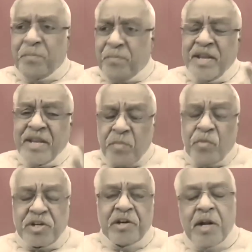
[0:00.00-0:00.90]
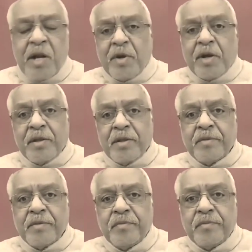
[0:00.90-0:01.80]
the pain, emotional trauma,
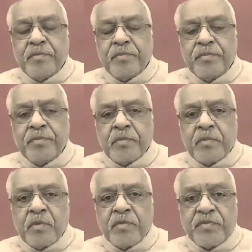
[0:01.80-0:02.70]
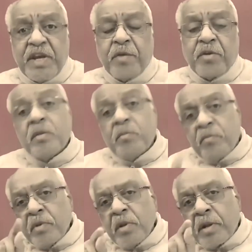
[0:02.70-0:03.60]
saved.
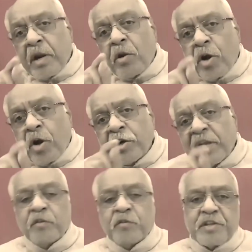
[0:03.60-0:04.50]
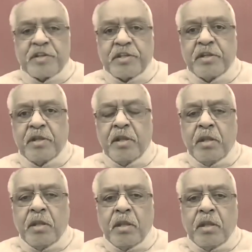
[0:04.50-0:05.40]
Wrong diagnosis.
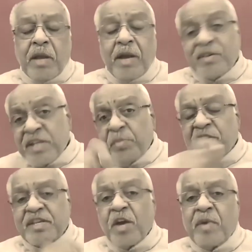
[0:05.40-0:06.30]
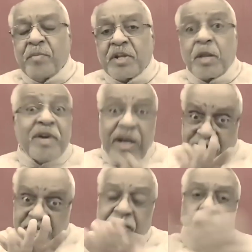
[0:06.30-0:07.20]
I was able to save my mother, but
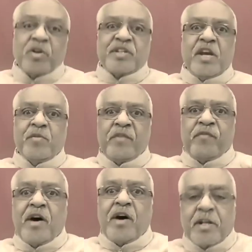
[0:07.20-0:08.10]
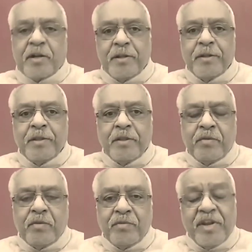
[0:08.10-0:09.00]
I was not able to save my father.
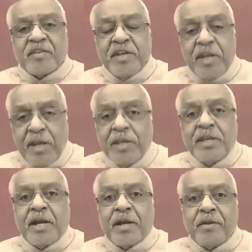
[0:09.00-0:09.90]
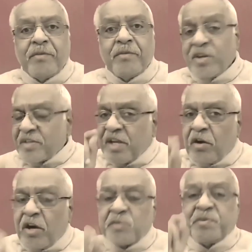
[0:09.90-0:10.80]
When I was in India, when he was
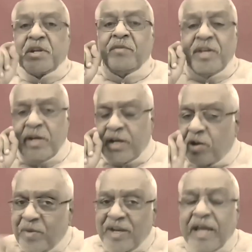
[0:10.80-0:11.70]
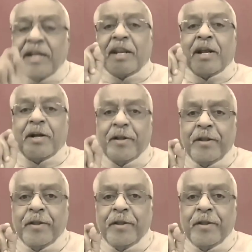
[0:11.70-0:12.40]
in a hospital, when he developed diarrhea,